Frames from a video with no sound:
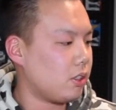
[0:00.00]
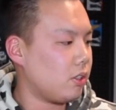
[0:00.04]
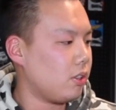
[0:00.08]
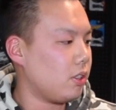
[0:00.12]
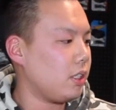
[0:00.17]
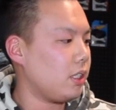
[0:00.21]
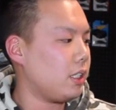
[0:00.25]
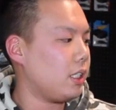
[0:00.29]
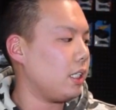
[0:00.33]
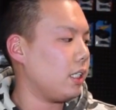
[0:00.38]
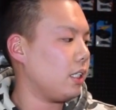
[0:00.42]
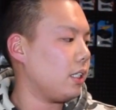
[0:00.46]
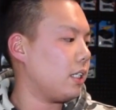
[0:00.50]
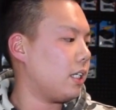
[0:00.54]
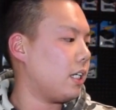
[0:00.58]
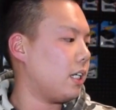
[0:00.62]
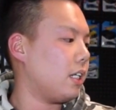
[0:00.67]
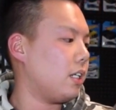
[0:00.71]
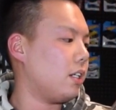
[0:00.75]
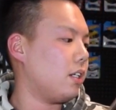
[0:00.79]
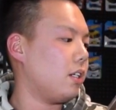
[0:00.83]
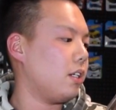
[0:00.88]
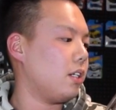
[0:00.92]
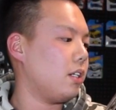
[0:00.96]
the only thing
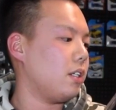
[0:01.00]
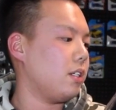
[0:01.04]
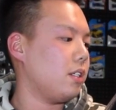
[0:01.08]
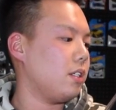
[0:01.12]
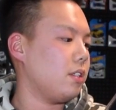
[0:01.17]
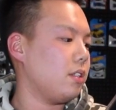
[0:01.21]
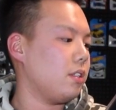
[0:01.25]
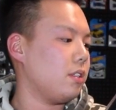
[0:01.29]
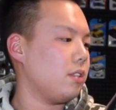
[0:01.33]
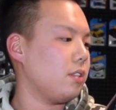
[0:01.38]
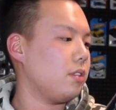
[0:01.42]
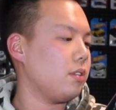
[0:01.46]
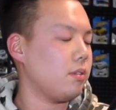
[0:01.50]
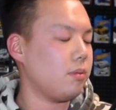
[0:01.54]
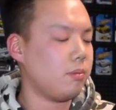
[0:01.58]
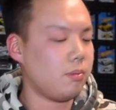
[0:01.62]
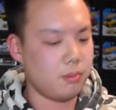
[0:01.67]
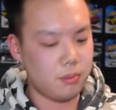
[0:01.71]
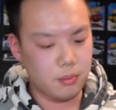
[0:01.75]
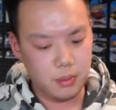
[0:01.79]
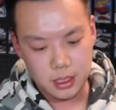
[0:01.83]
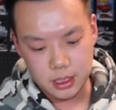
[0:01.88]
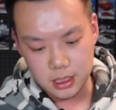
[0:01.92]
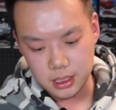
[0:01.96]
that
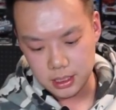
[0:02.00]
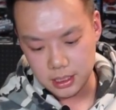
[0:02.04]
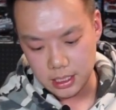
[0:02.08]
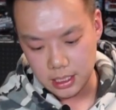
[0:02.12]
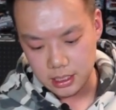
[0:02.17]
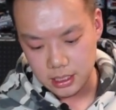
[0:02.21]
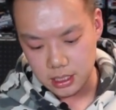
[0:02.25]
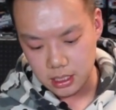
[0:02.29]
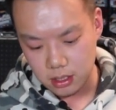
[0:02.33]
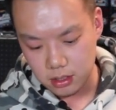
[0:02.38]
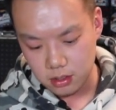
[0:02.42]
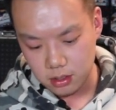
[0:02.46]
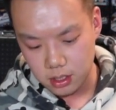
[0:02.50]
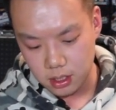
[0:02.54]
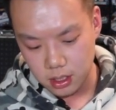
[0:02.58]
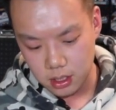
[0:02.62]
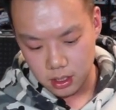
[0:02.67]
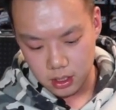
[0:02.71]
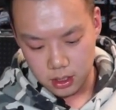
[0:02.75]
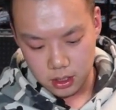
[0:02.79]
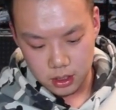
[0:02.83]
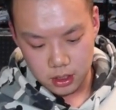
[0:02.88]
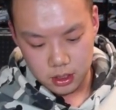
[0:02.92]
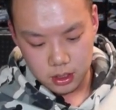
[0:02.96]
makes it stand out.
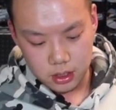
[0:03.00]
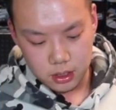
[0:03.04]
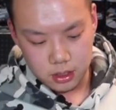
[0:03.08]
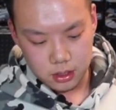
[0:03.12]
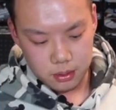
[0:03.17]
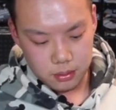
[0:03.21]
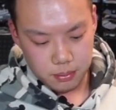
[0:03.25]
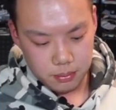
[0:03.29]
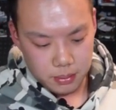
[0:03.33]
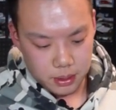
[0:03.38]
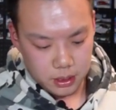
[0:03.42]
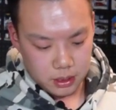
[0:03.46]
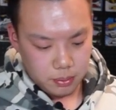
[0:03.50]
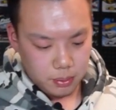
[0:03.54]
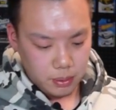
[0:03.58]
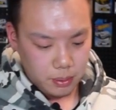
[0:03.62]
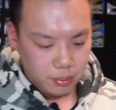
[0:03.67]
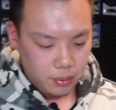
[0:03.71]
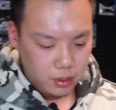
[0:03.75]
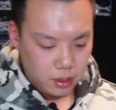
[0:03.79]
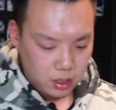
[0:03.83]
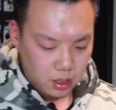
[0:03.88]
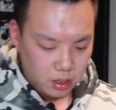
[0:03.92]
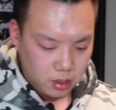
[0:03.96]
Makes
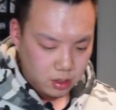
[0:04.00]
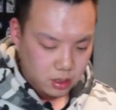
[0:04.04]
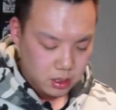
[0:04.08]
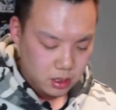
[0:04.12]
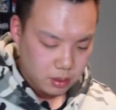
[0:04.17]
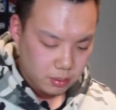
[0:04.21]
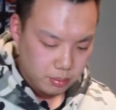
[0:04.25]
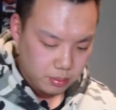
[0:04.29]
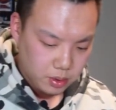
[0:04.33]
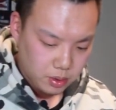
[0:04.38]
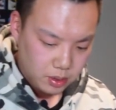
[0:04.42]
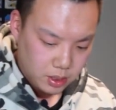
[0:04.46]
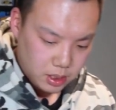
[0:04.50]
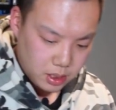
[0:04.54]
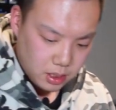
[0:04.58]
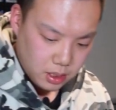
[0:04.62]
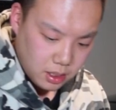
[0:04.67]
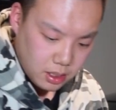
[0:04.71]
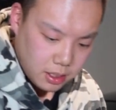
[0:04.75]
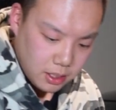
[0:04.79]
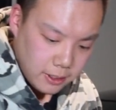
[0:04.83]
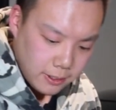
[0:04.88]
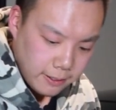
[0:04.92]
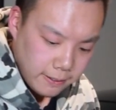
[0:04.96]
people know it's a
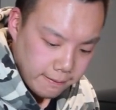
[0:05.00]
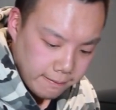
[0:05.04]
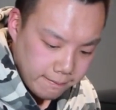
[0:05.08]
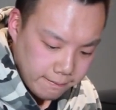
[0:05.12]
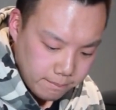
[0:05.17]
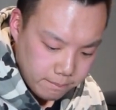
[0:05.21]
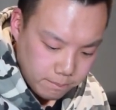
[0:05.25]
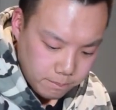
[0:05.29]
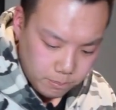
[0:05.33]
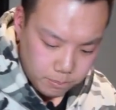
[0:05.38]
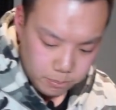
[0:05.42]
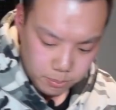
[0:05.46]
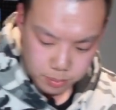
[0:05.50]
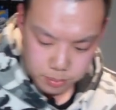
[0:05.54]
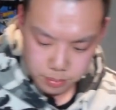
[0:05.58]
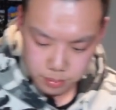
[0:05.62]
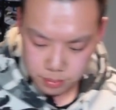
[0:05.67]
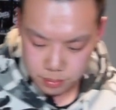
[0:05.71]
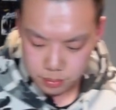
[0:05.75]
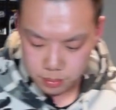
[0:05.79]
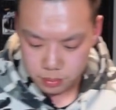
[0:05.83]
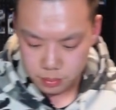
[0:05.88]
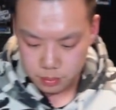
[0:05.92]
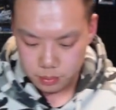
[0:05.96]
Mugen.
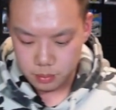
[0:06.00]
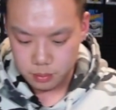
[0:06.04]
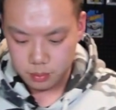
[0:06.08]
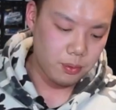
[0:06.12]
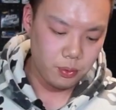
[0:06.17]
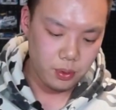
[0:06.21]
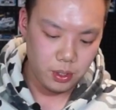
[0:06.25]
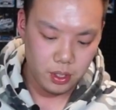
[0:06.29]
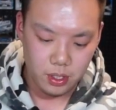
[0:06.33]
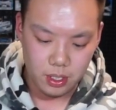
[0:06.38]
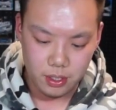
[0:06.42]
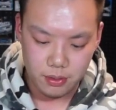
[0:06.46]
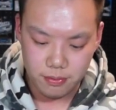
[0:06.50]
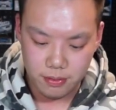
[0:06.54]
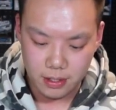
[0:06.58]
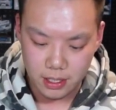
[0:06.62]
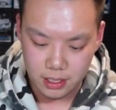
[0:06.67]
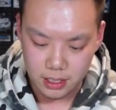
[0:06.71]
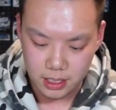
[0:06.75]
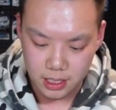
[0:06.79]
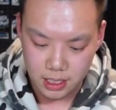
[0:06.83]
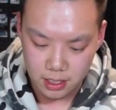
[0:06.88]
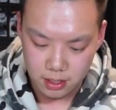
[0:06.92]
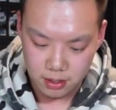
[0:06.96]
We already
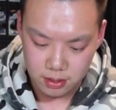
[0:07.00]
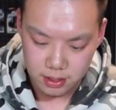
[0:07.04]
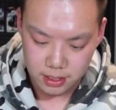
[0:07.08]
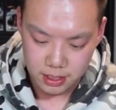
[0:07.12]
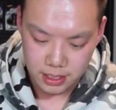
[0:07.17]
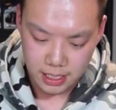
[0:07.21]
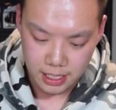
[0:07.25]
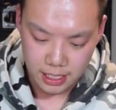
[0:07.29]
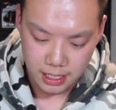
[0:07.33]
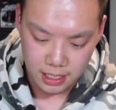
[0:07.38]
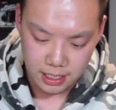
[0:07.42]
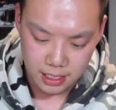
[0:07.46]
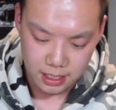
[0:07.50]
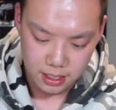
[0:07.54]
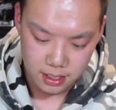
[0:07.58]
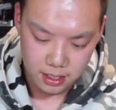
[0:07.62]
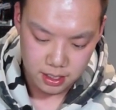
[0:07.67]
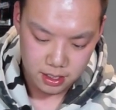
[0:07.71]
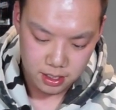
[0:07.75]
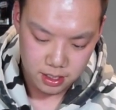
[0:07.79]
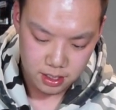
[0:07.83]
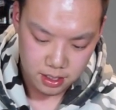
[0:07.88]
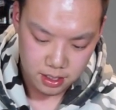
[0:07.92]
found out that